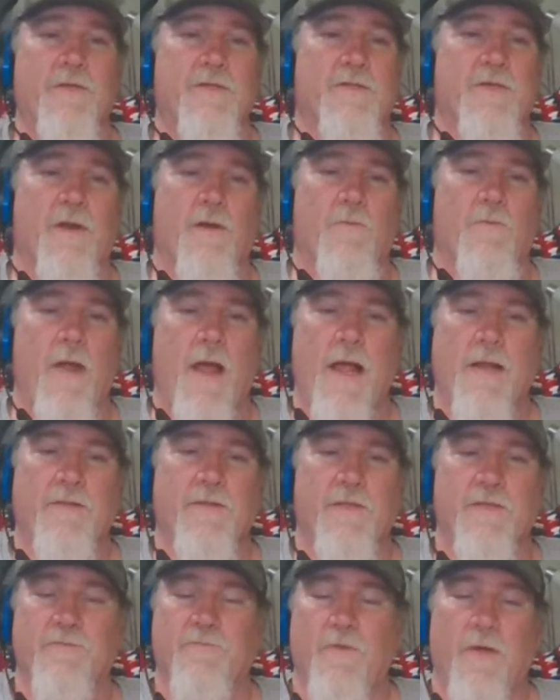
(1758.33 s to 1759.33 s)
just gonna
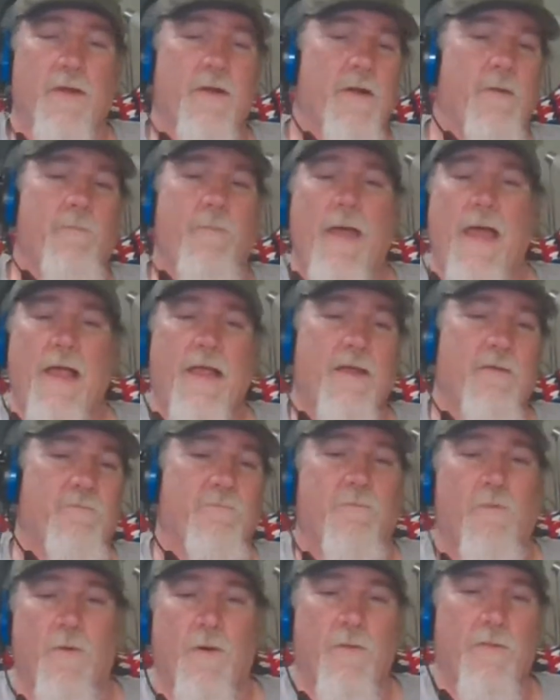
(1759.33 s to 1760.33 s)
rock this fucker back
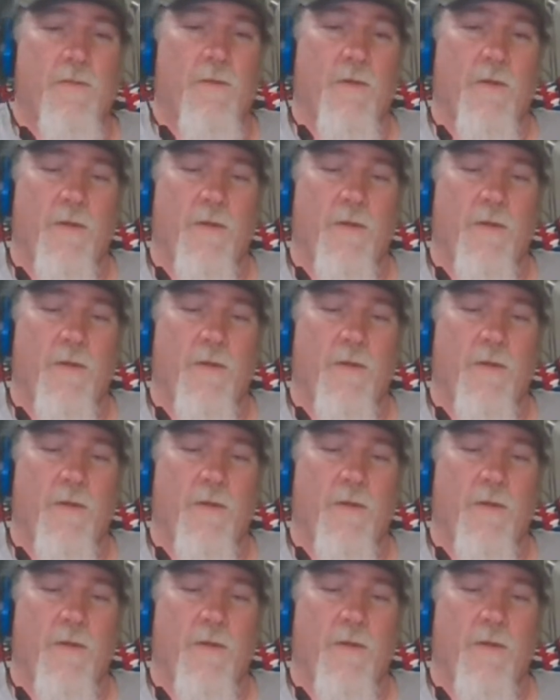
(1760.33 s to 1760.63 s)
and forth